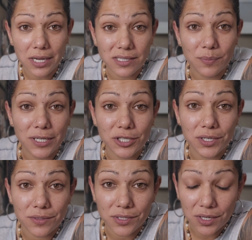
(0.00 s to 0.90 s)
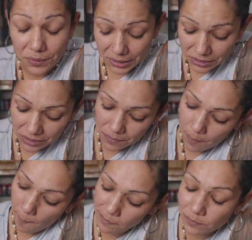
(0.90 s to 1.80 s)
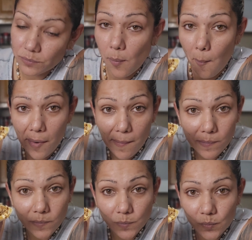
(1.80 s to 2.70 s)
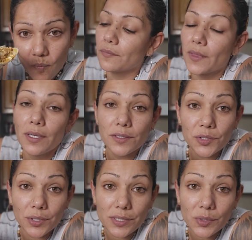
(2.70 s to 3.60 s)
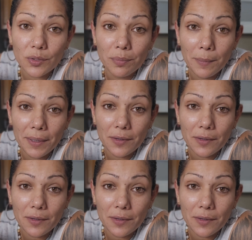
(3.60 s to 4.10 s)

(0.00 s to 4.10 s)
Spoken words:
I had some hot Cheetos to go with this. But chorizo con papa